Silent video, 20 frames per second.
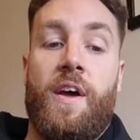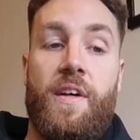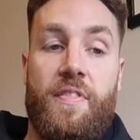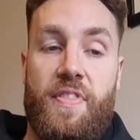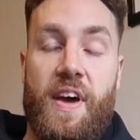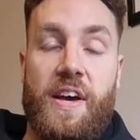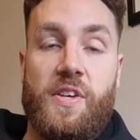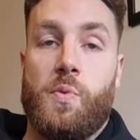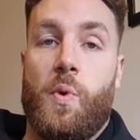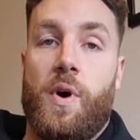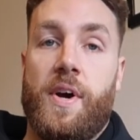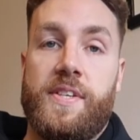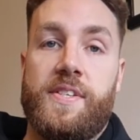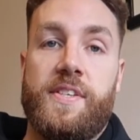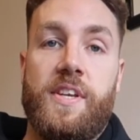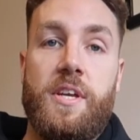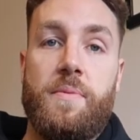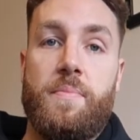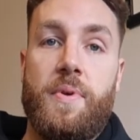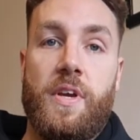That's what I
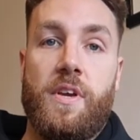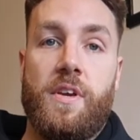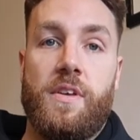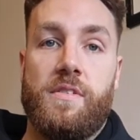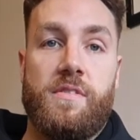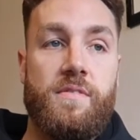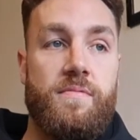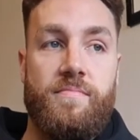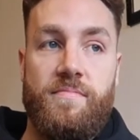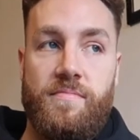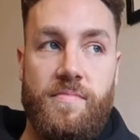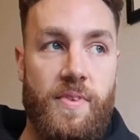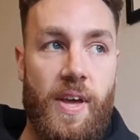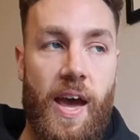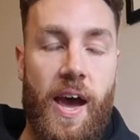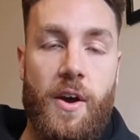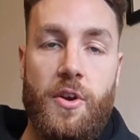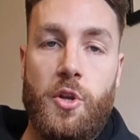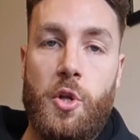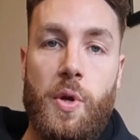see, because
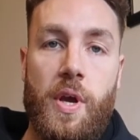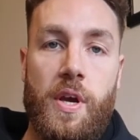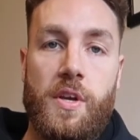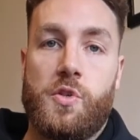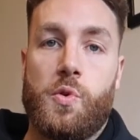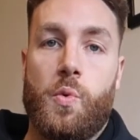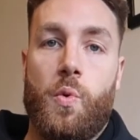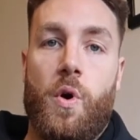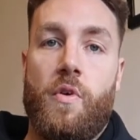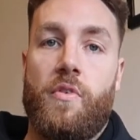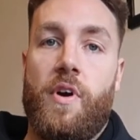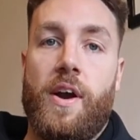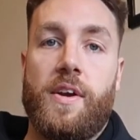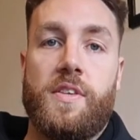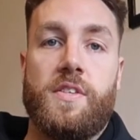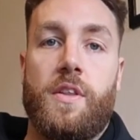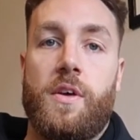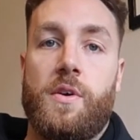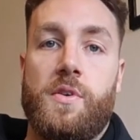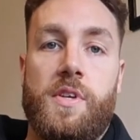how do you get a squat rack
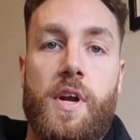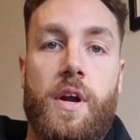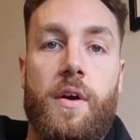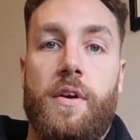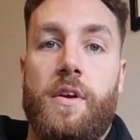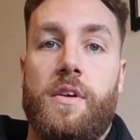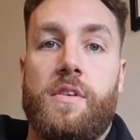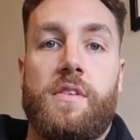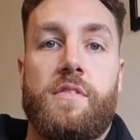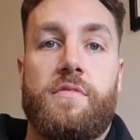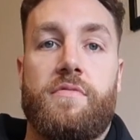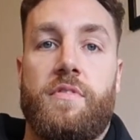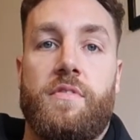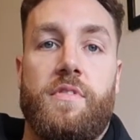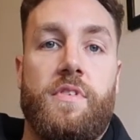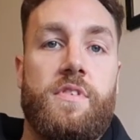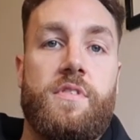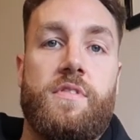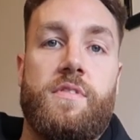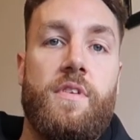to those areas?
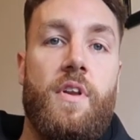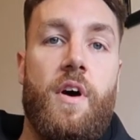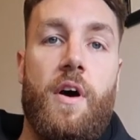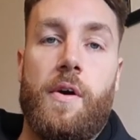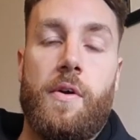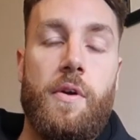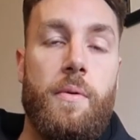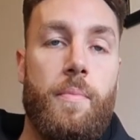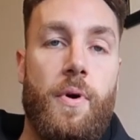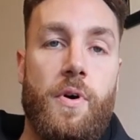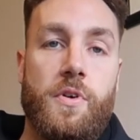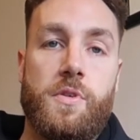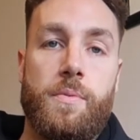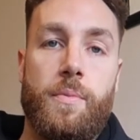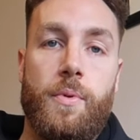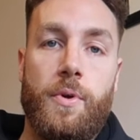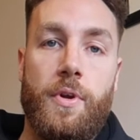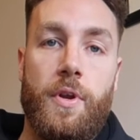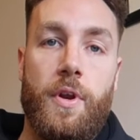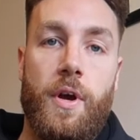It's nigh on
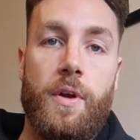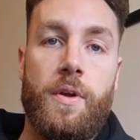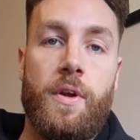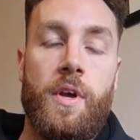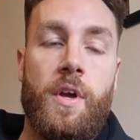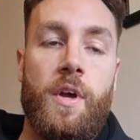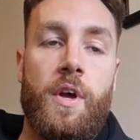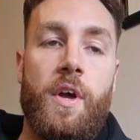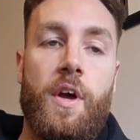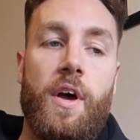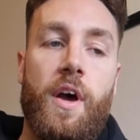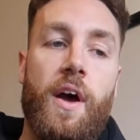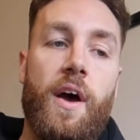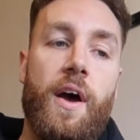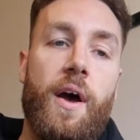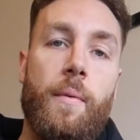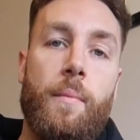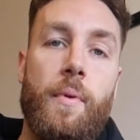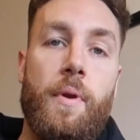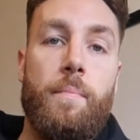impossible,
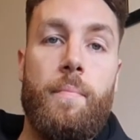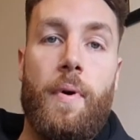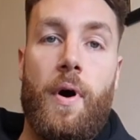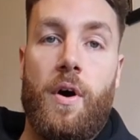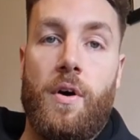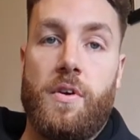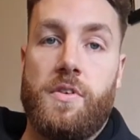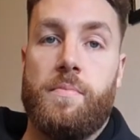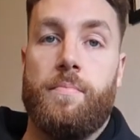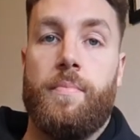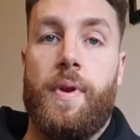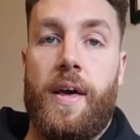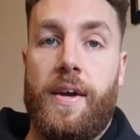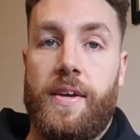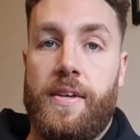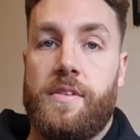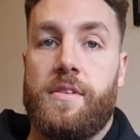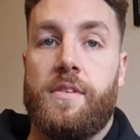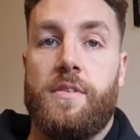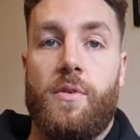and bars and
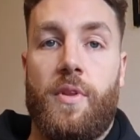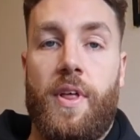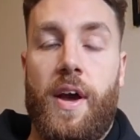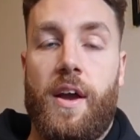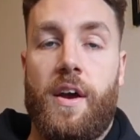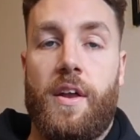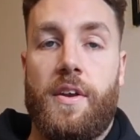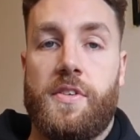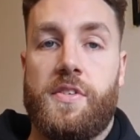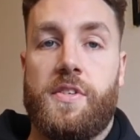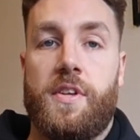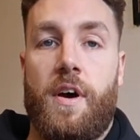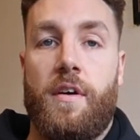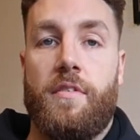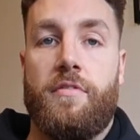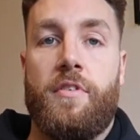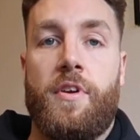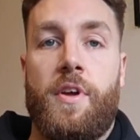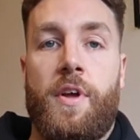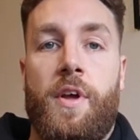plates and all that kind of
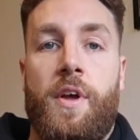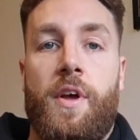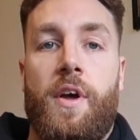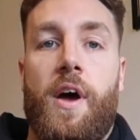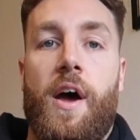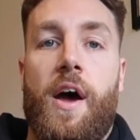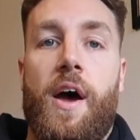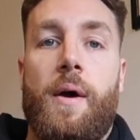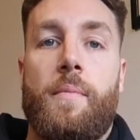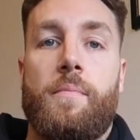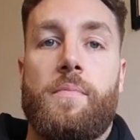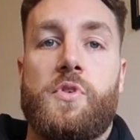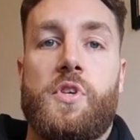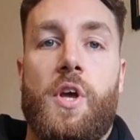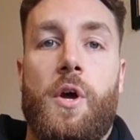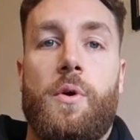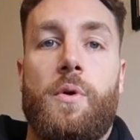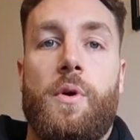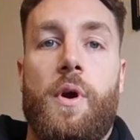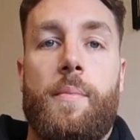stuff.
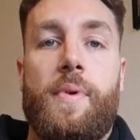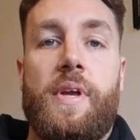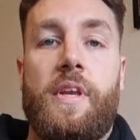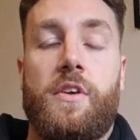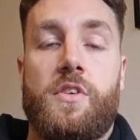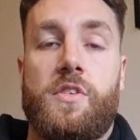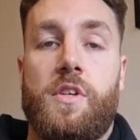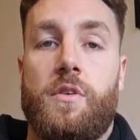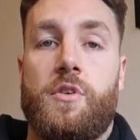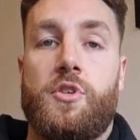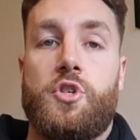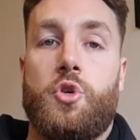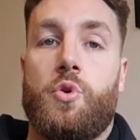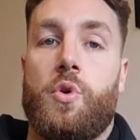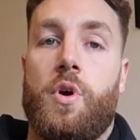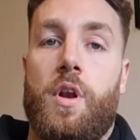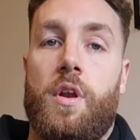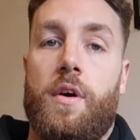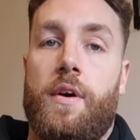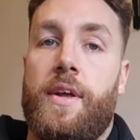So, I mean, as long as
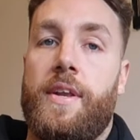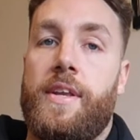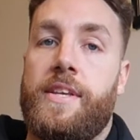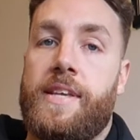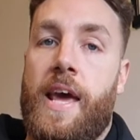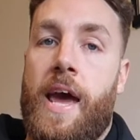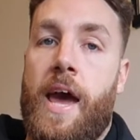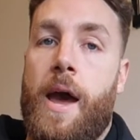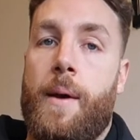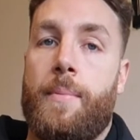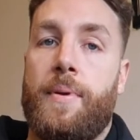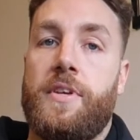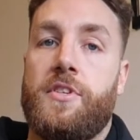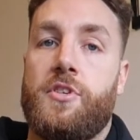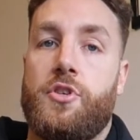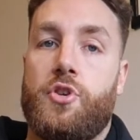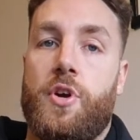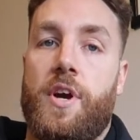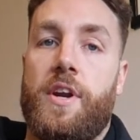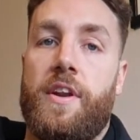your client is happy
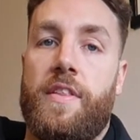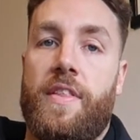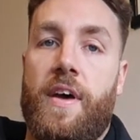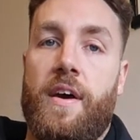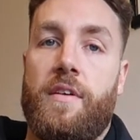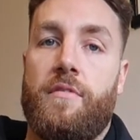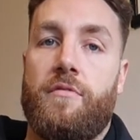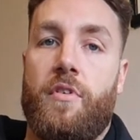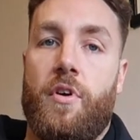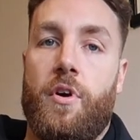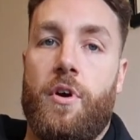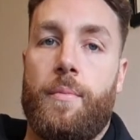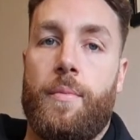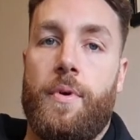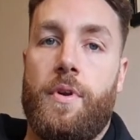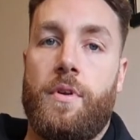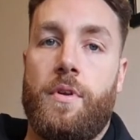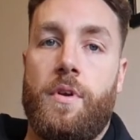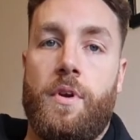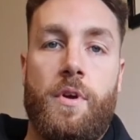to train in that
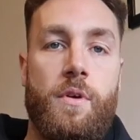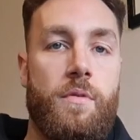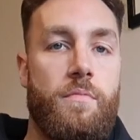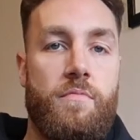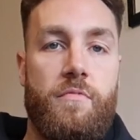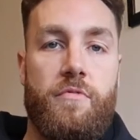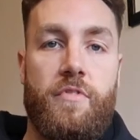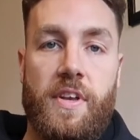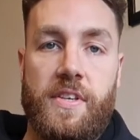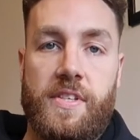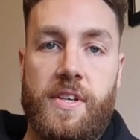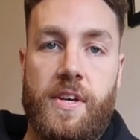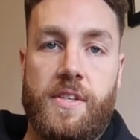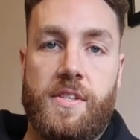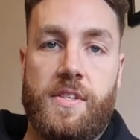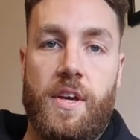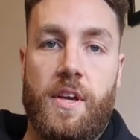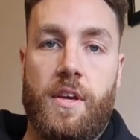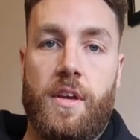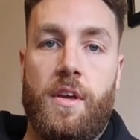environment,
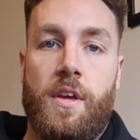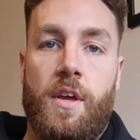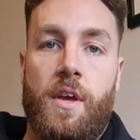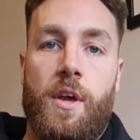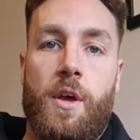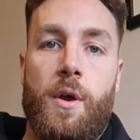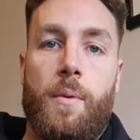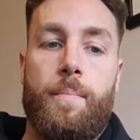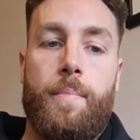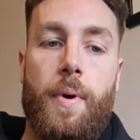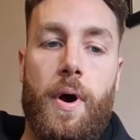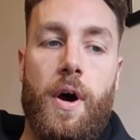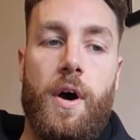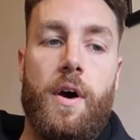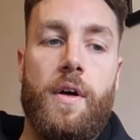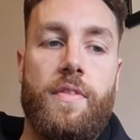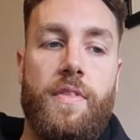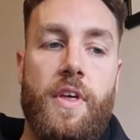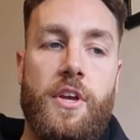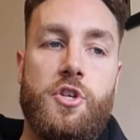fantastic.
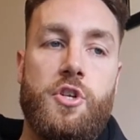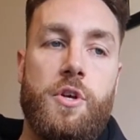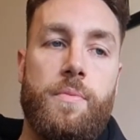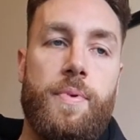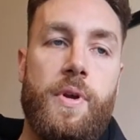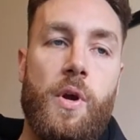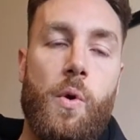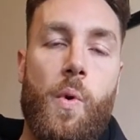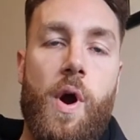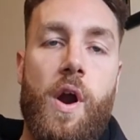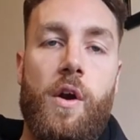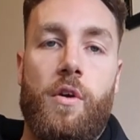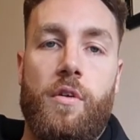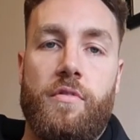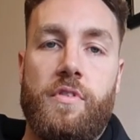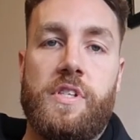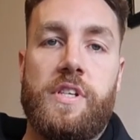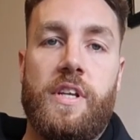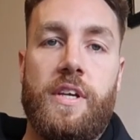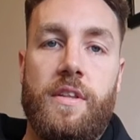But they should be aware,
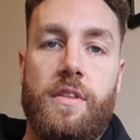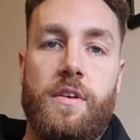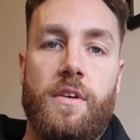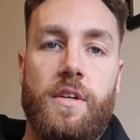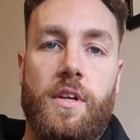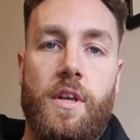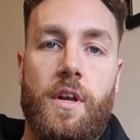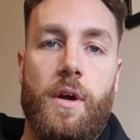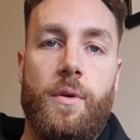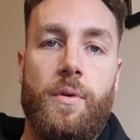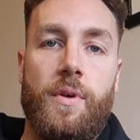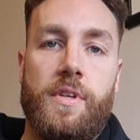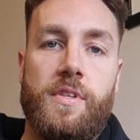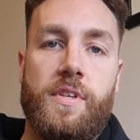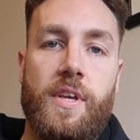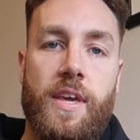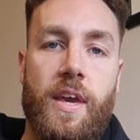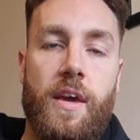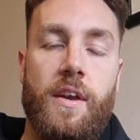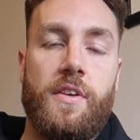obviously, that, it's
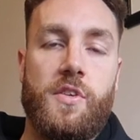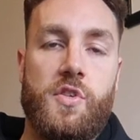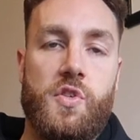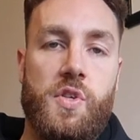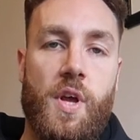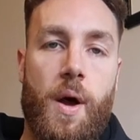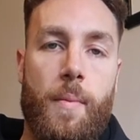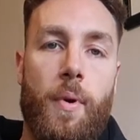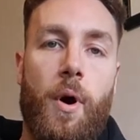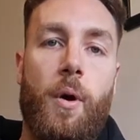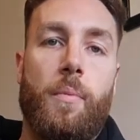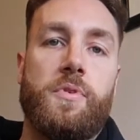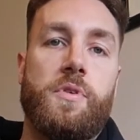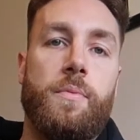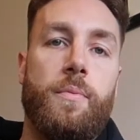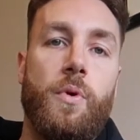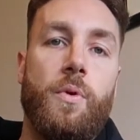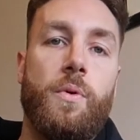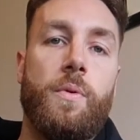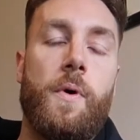
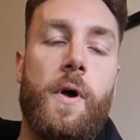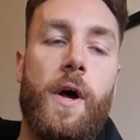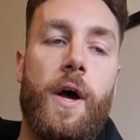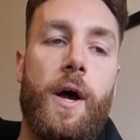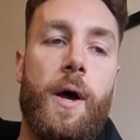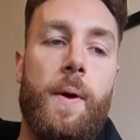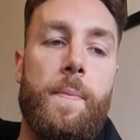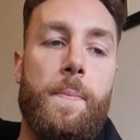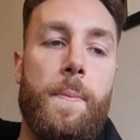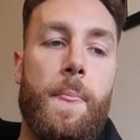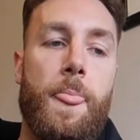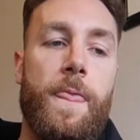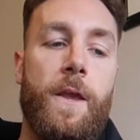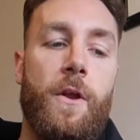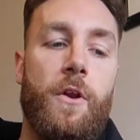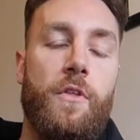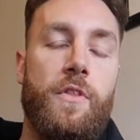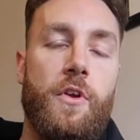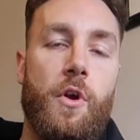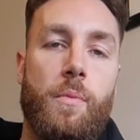suboptimal.
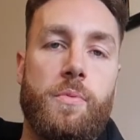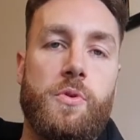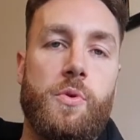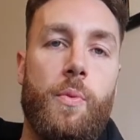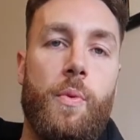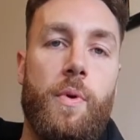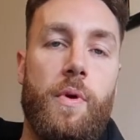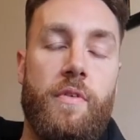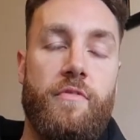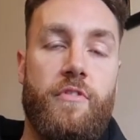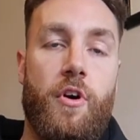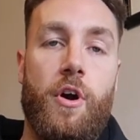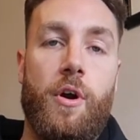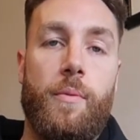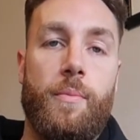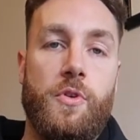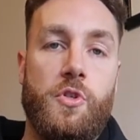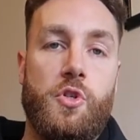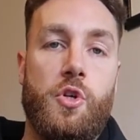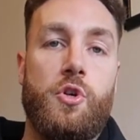The optimal
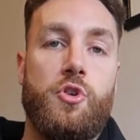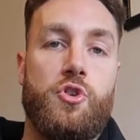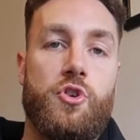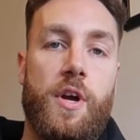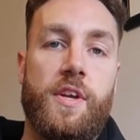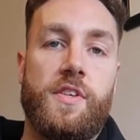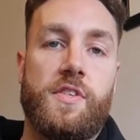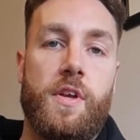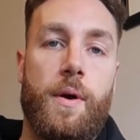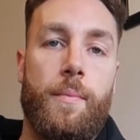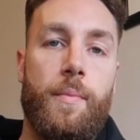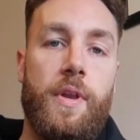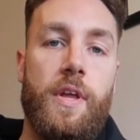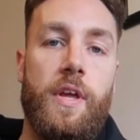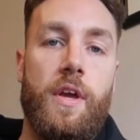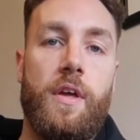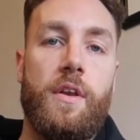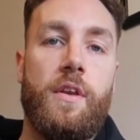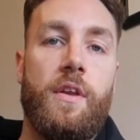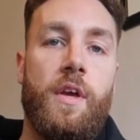environment to train
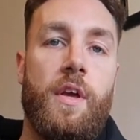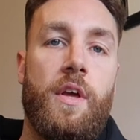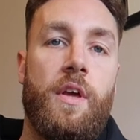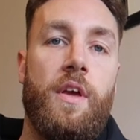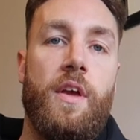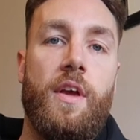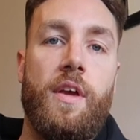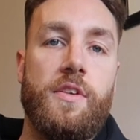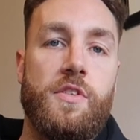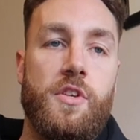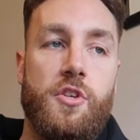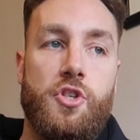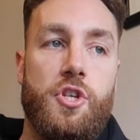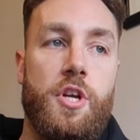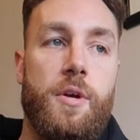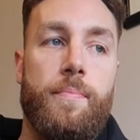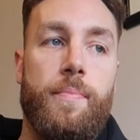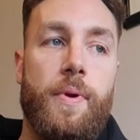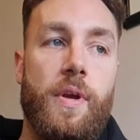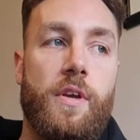somebody in is a
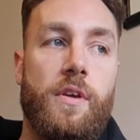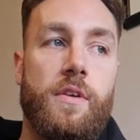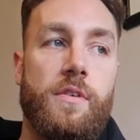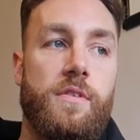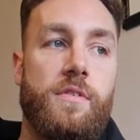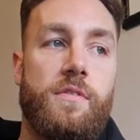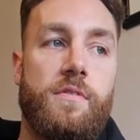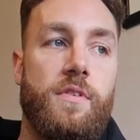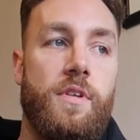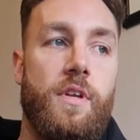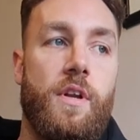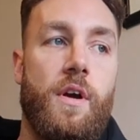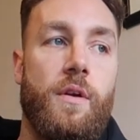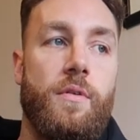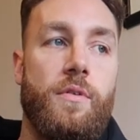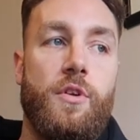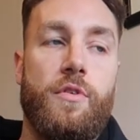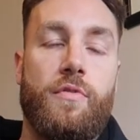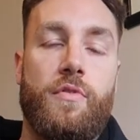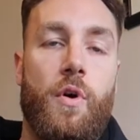gym, because,
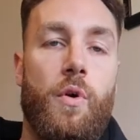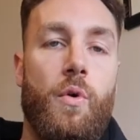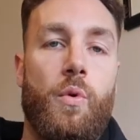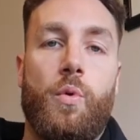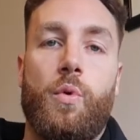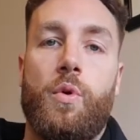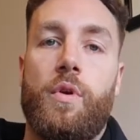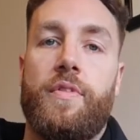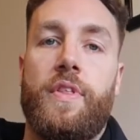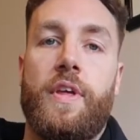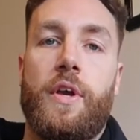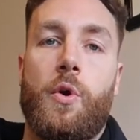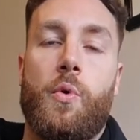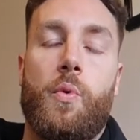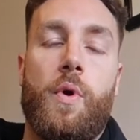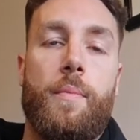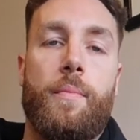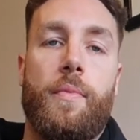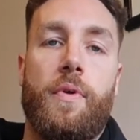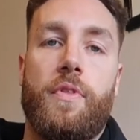you've got all of the
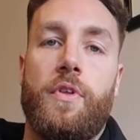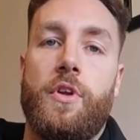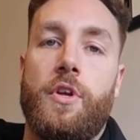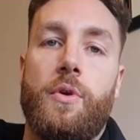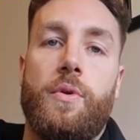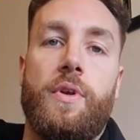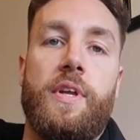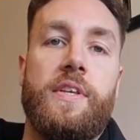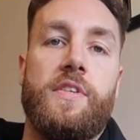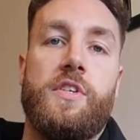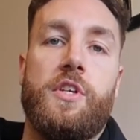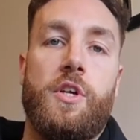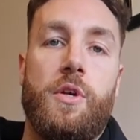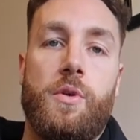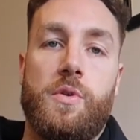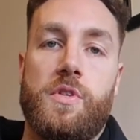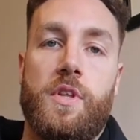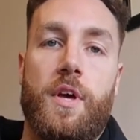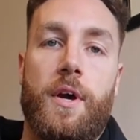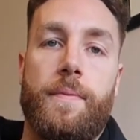equipment that you need to
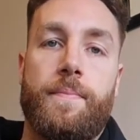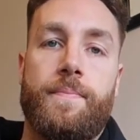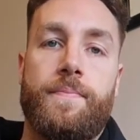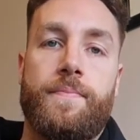use there.